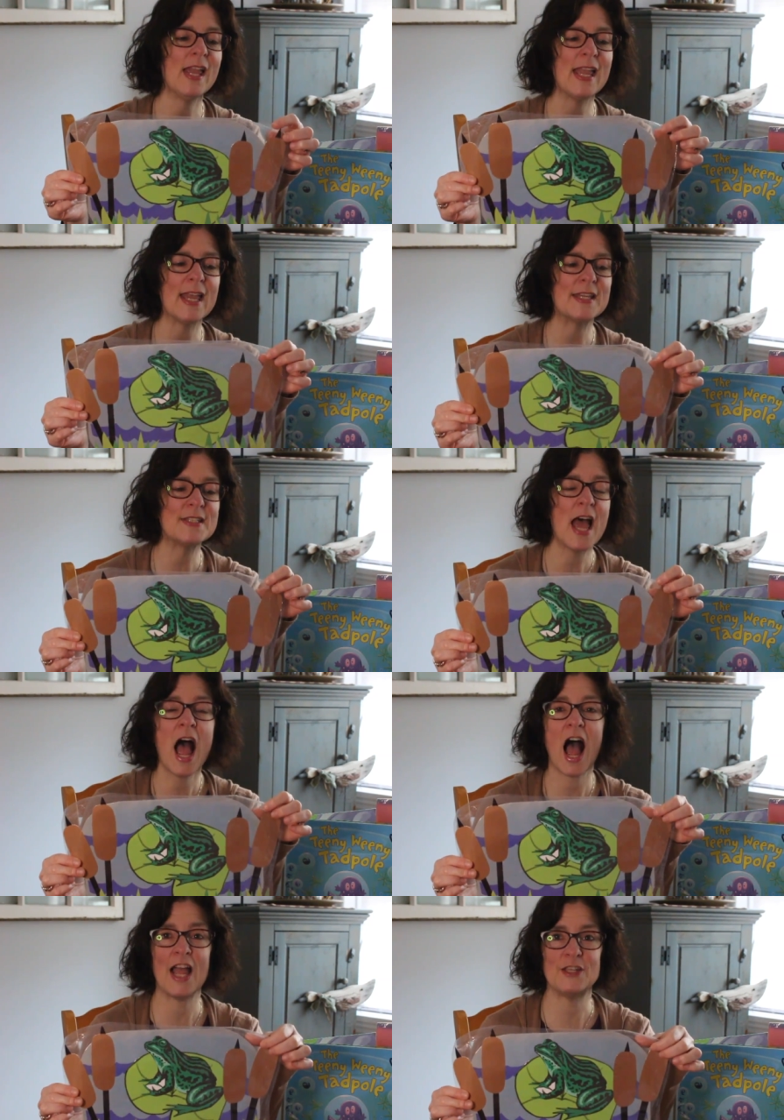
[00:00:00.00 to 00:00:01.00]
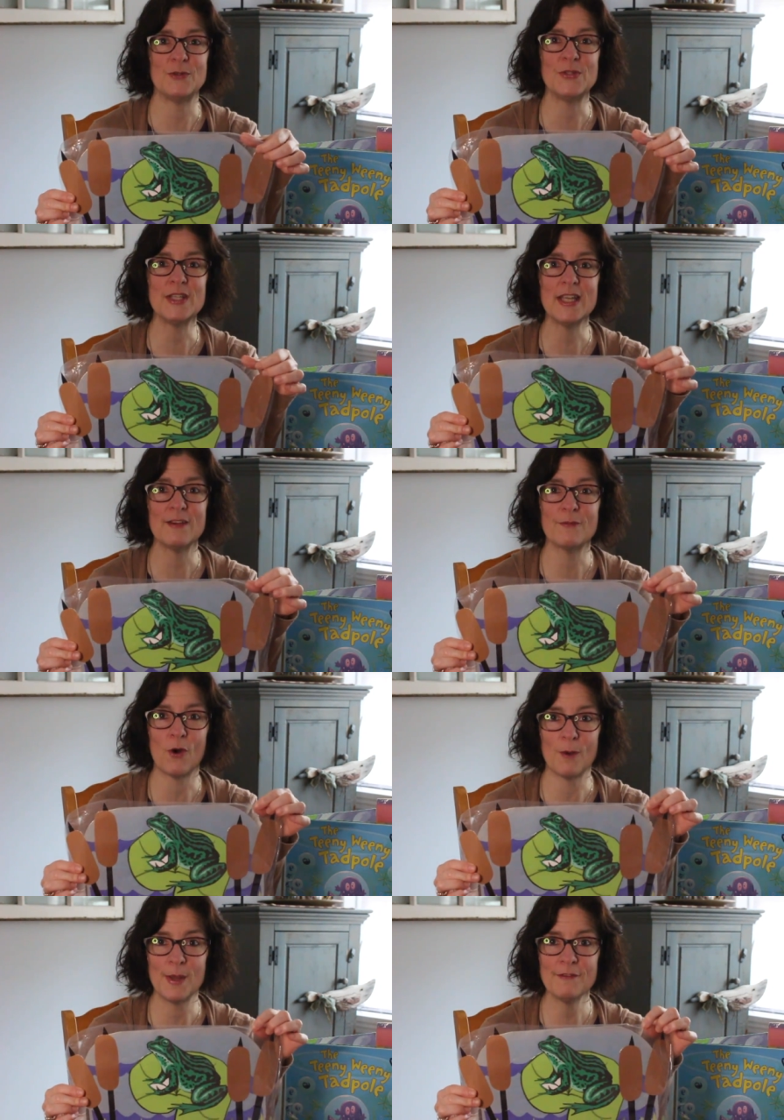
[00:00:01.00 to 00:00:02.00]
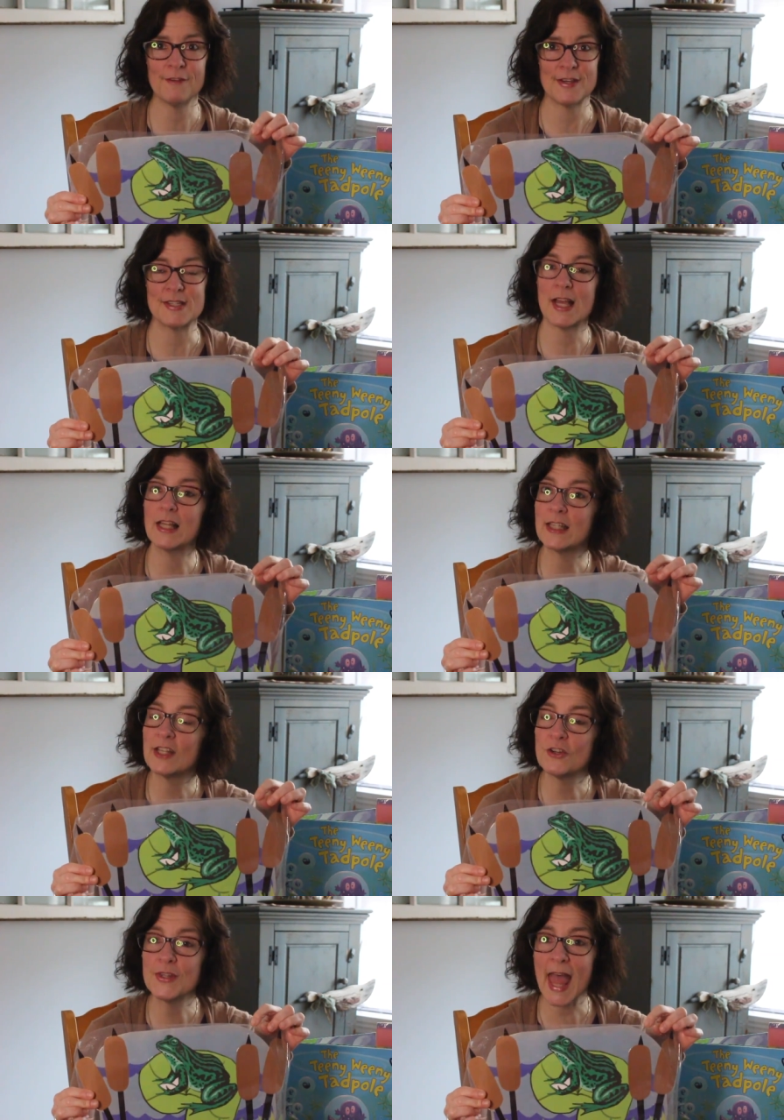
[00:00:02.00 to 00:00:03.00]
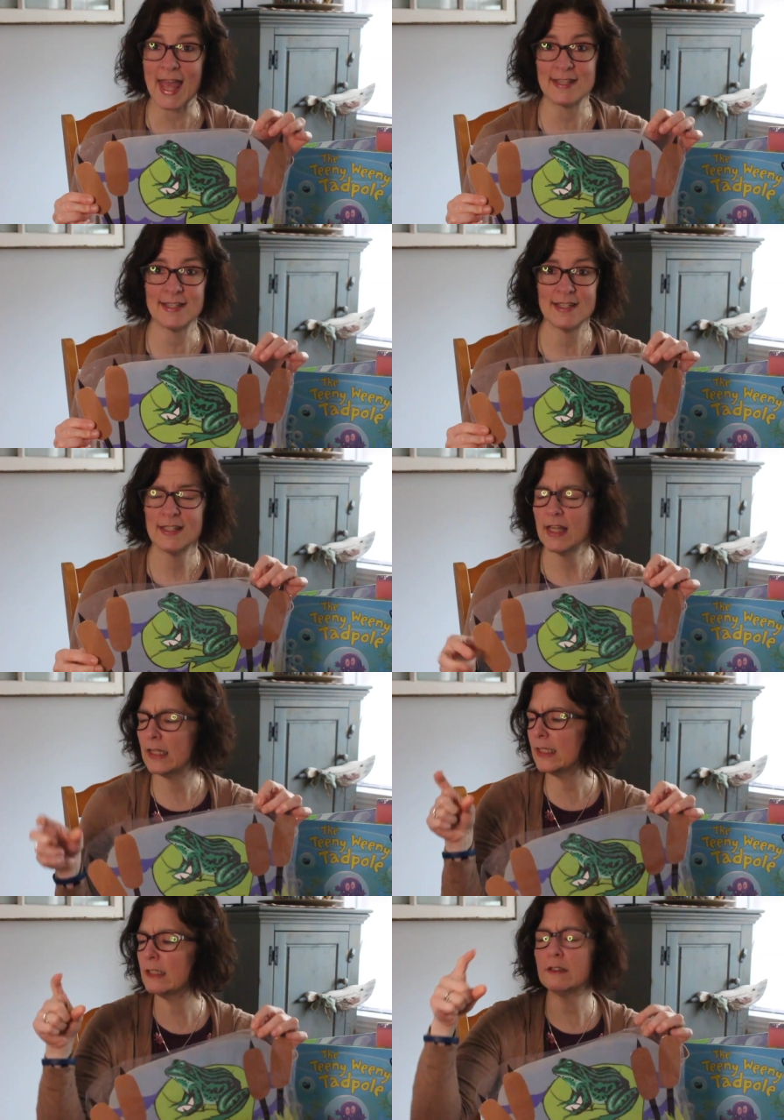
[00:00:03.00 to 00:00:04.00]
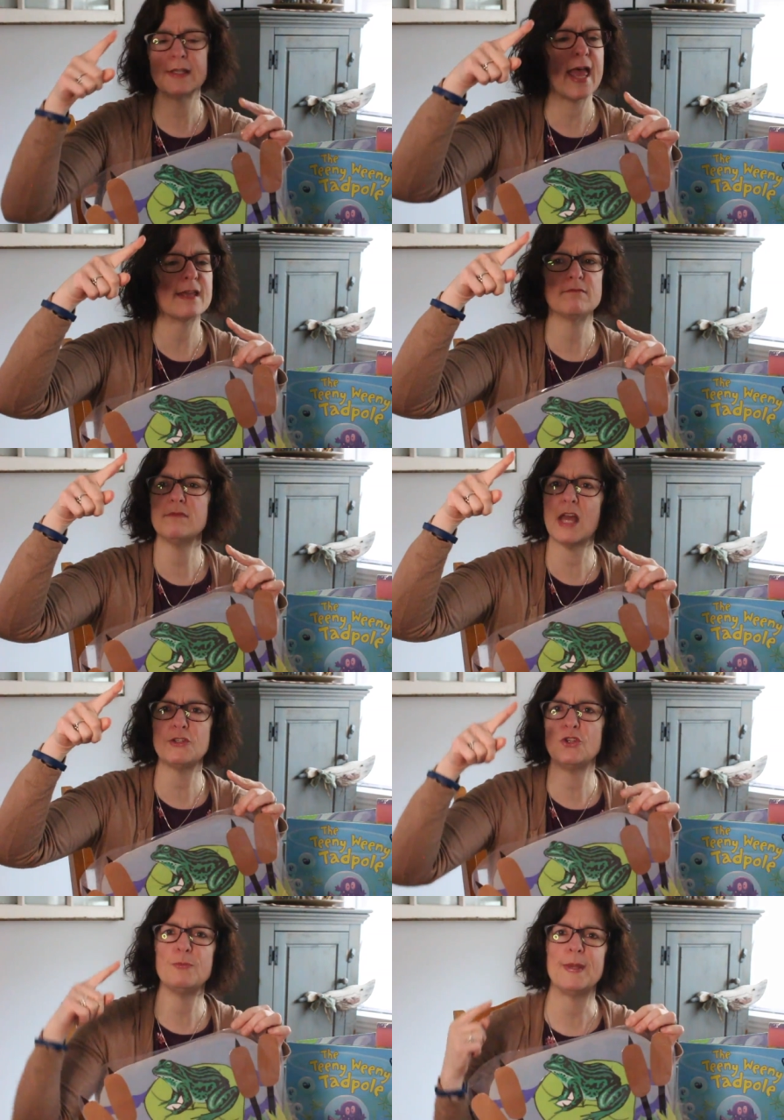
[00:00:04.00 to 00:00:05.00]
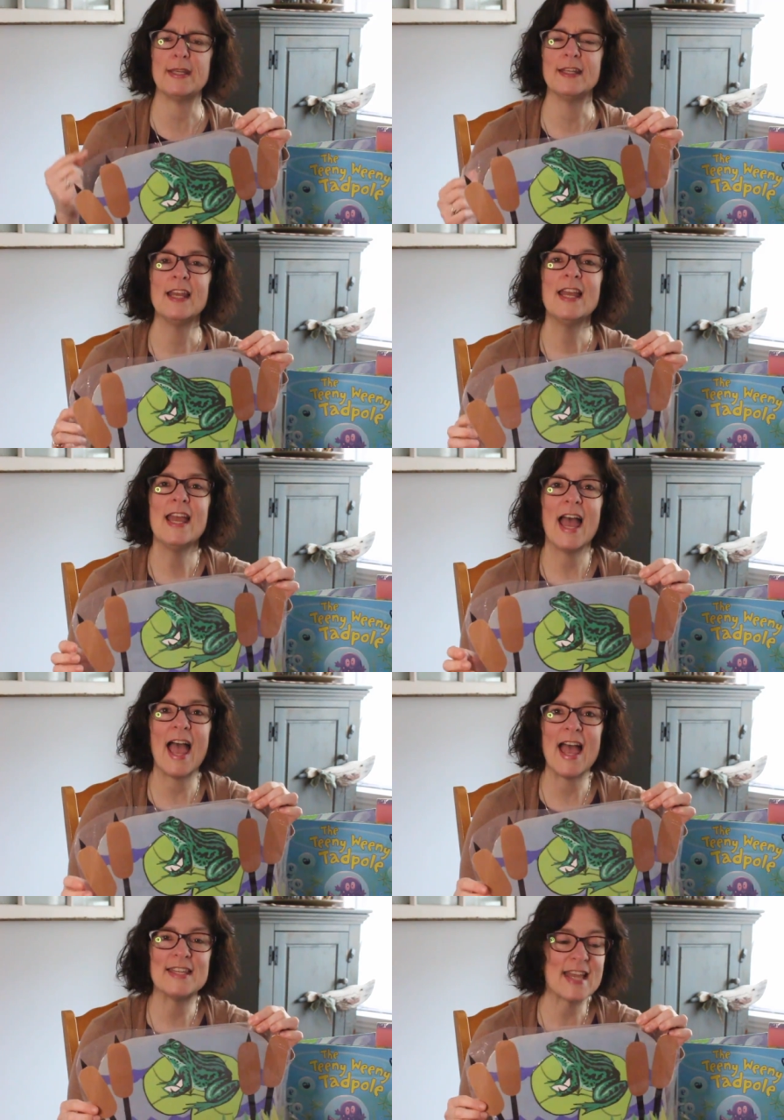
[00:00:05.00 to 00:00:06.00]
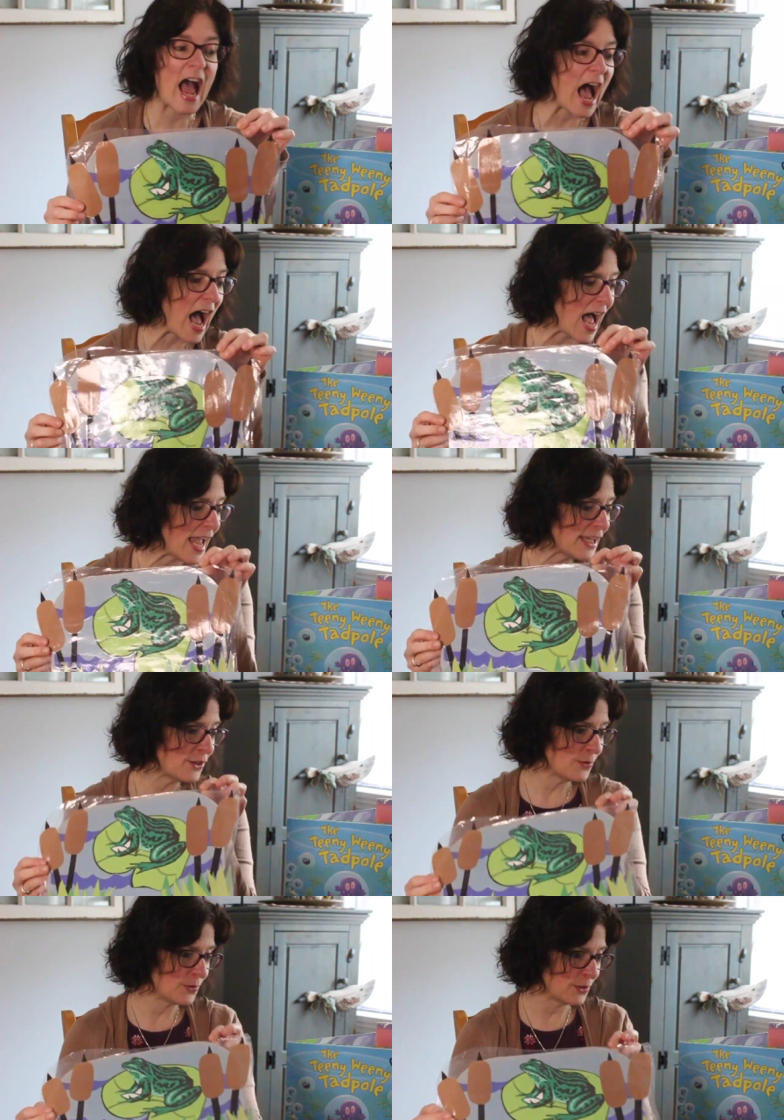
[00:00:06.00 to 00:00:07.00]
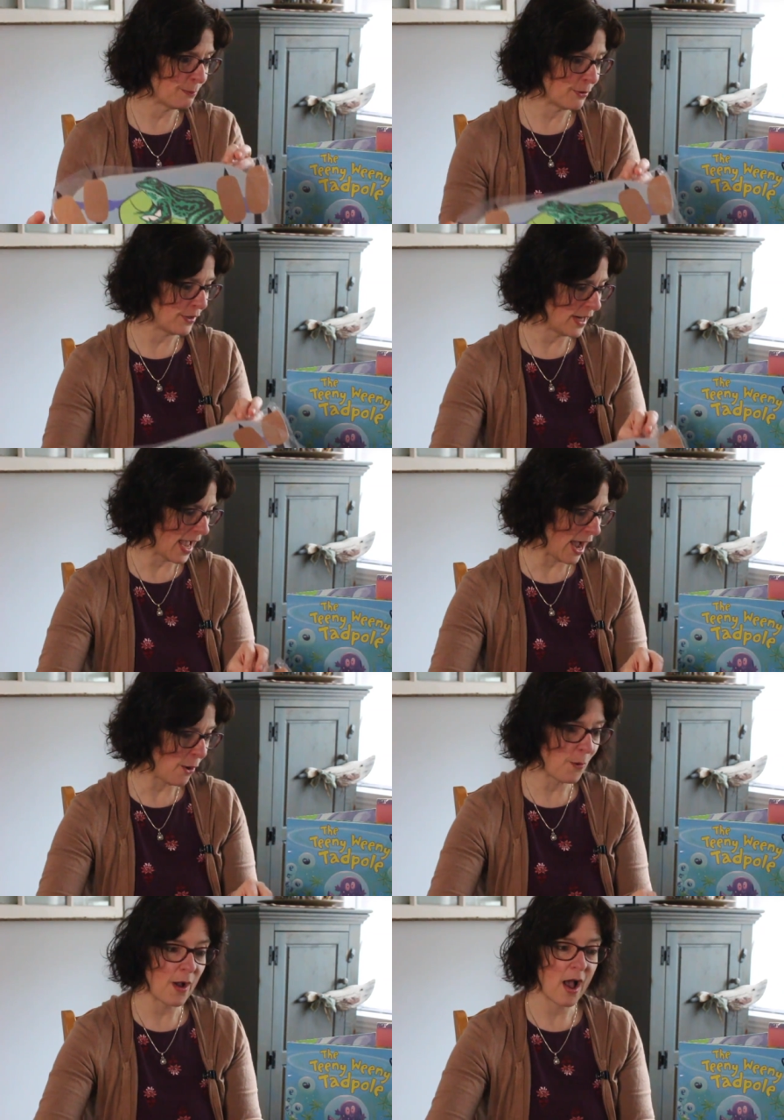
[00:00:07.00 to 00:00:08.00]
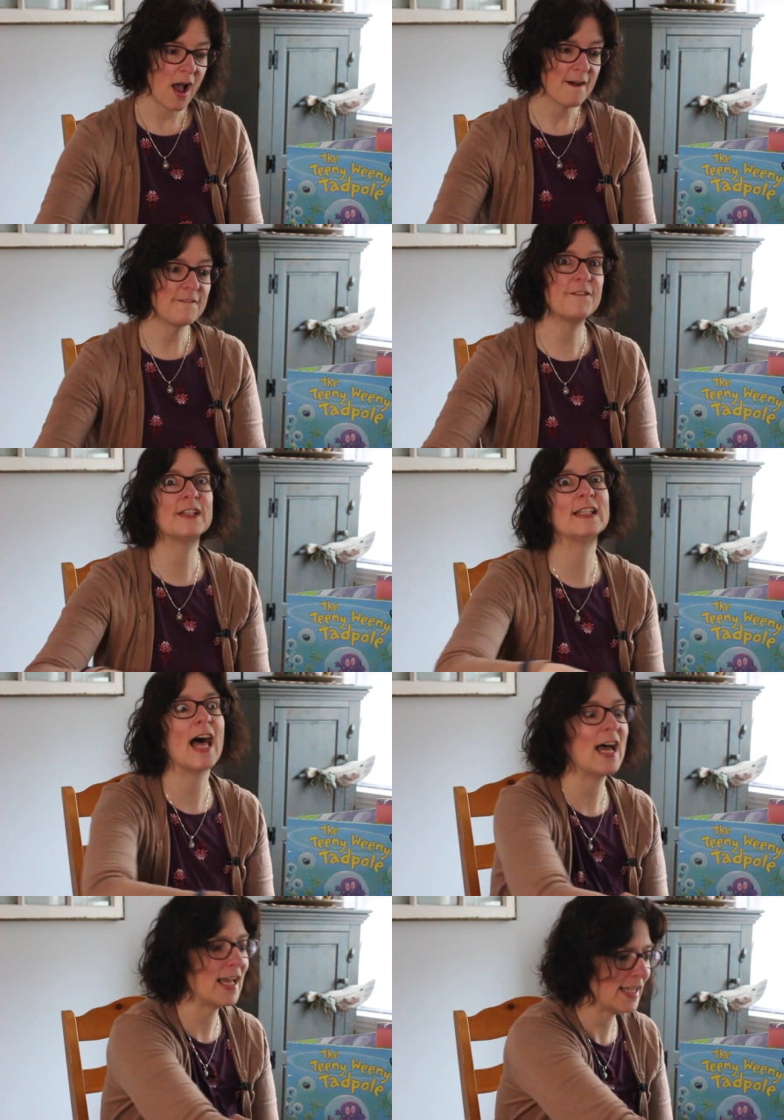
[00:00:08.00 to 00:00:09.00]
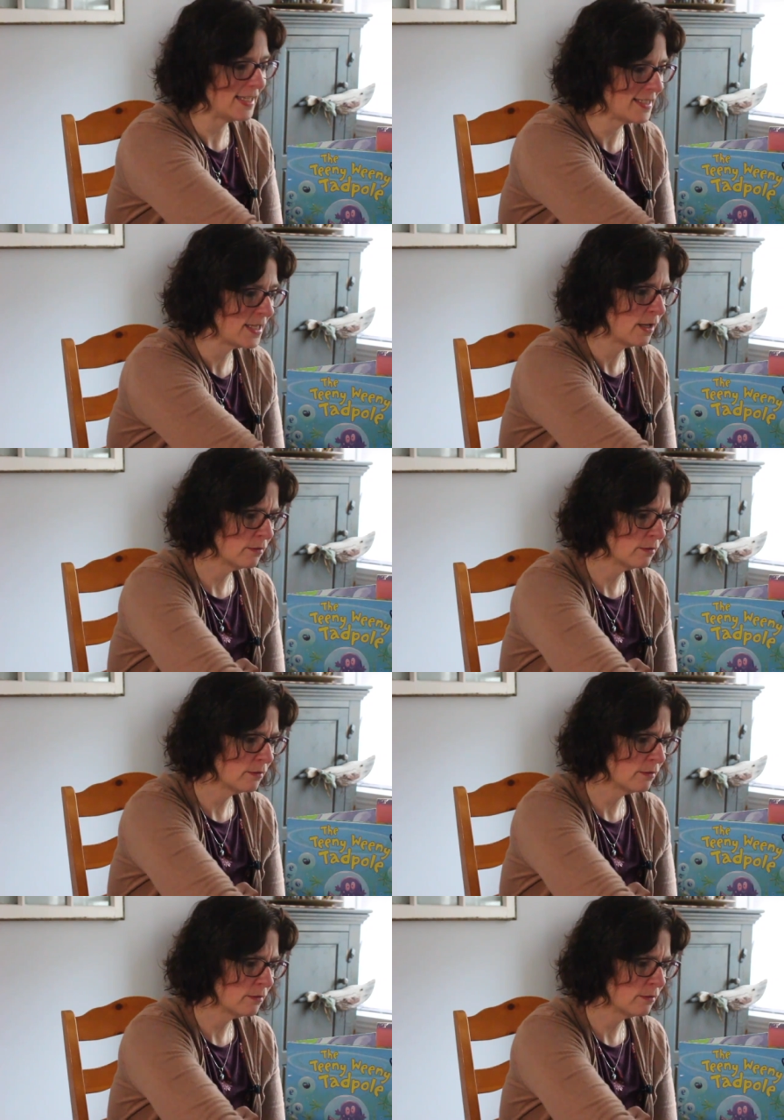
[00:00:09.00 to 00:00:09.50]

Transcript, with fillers: And I used to give all my friends a little net. A little net, not too big. And I used to put out flies.